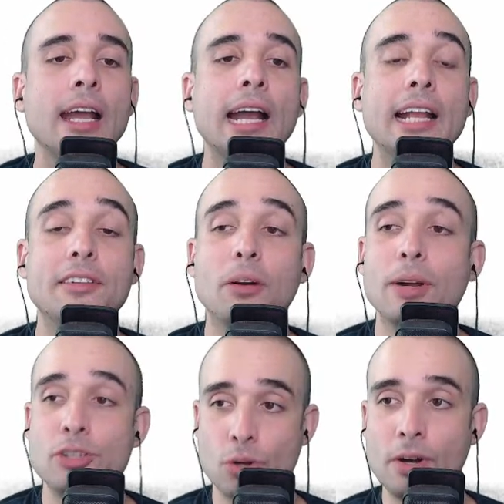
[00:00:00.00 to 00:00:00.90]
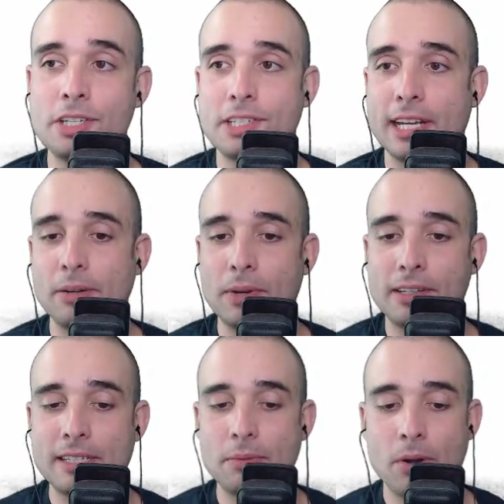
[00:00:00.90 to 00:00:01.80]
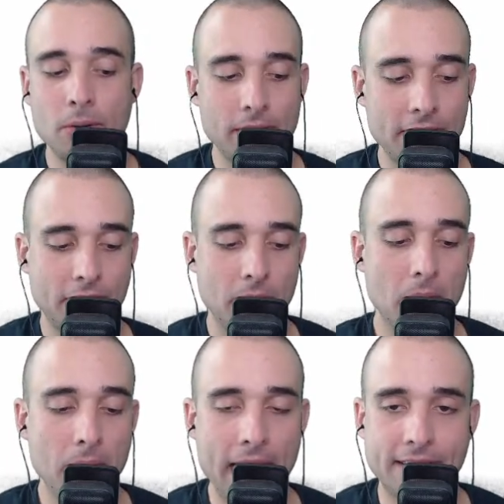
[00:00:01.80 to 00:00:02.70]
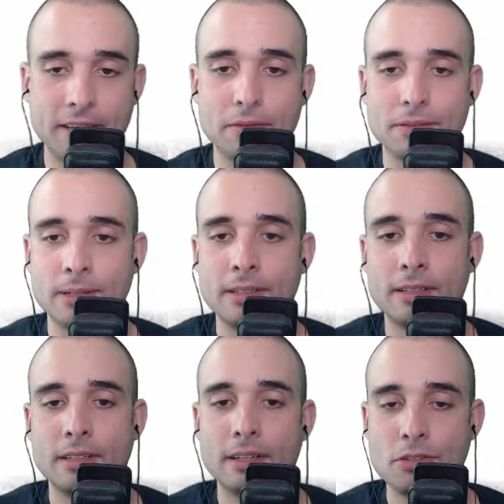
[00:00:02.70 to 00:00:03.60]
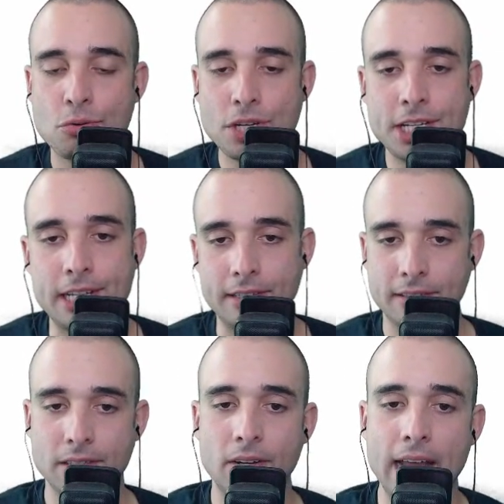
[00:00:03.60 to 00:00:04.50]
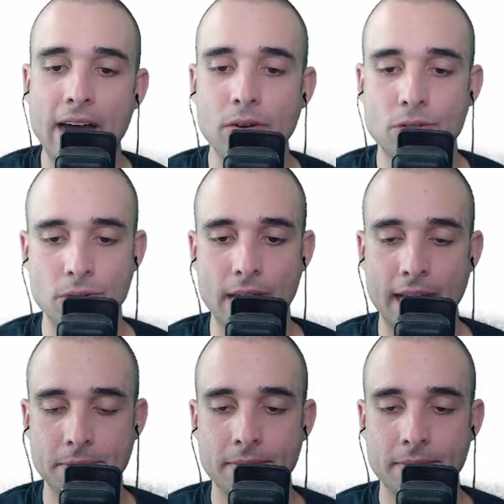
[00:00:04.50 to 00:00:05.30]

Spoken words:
And so what George did was he wrote this massive treatise on how to do that.